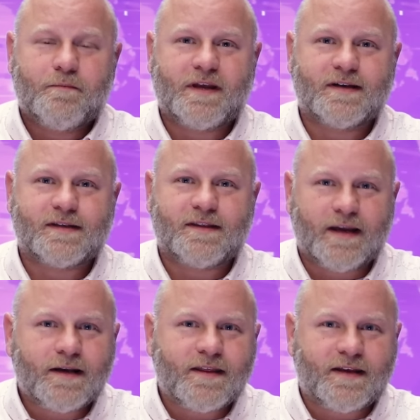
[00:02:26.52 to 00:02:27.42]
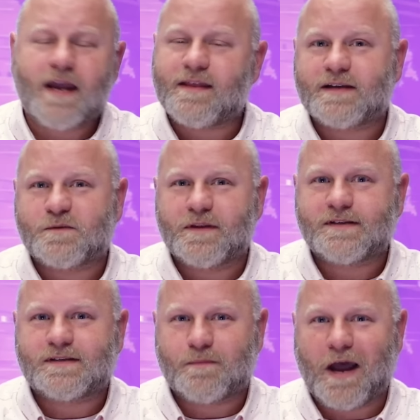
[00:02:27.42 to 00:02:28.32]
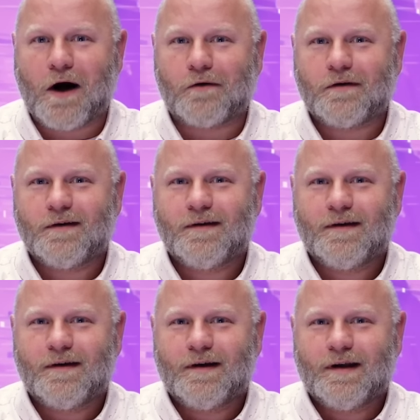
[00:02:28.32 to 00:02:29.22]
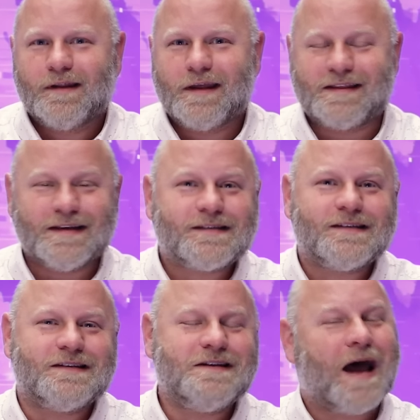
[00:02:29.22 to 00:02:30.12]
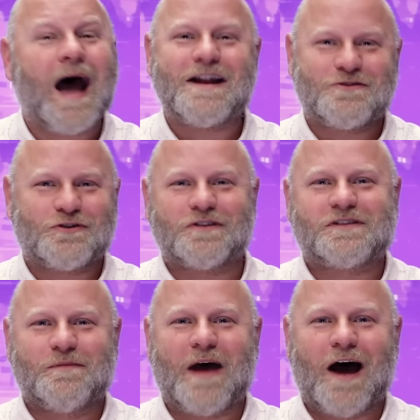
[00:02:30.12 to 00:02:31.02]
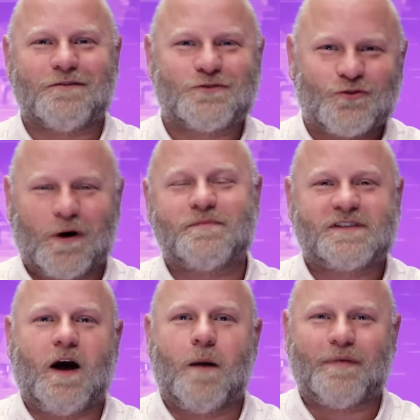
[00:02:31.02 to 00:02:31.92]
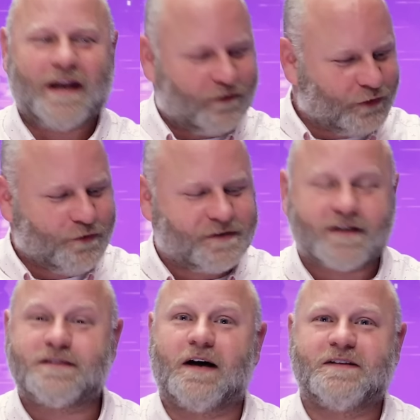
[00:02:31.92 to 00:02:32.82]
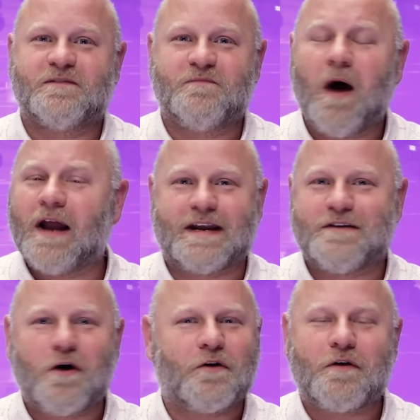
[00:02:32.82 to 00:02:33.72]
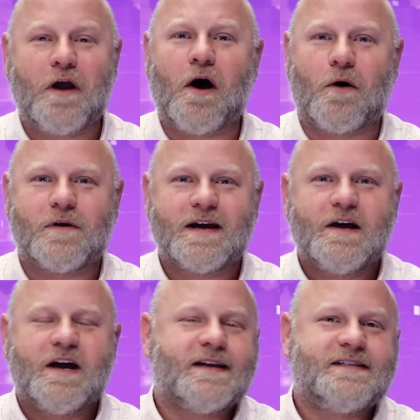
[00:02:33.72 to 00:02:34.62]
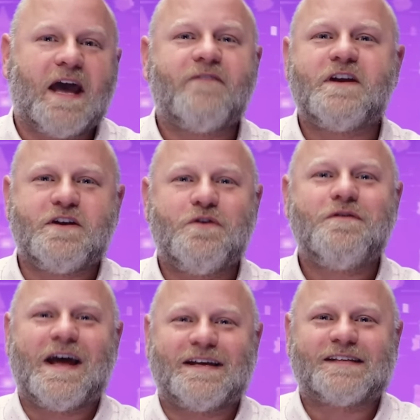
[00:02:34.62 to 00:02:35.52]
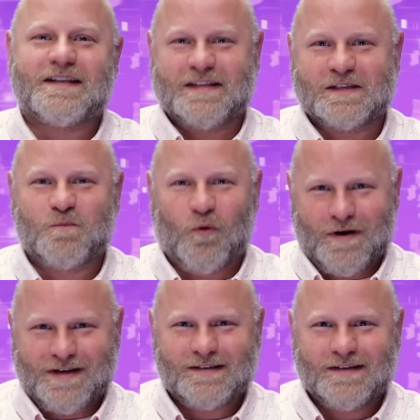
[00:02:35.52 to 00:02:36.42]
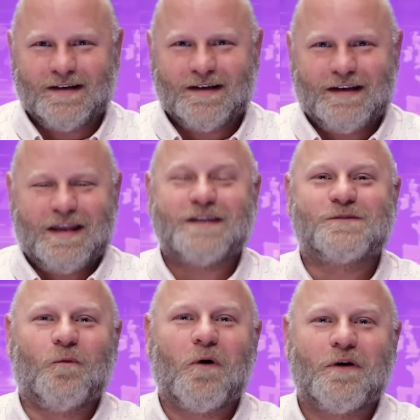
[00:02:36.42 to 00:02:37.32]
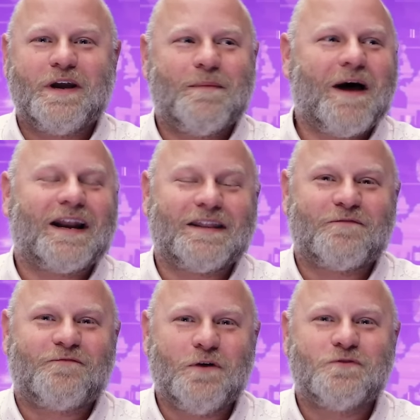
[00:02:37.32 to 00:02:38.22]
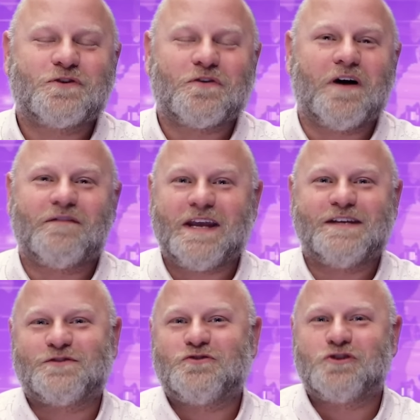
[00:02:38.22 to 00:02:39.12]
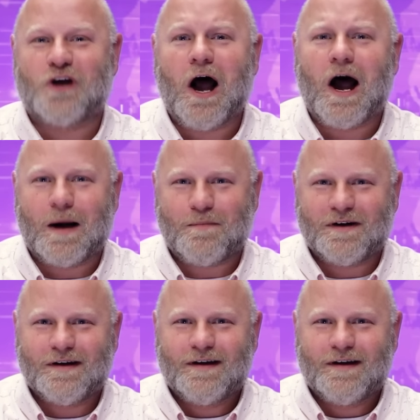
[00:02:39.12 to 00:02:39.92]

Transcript: Because at the end of the day, that's what this is about. Like, this is not just about Trump's company losing tons of money. No, no, no. Devin Nunes at this point is worried about the future of his job.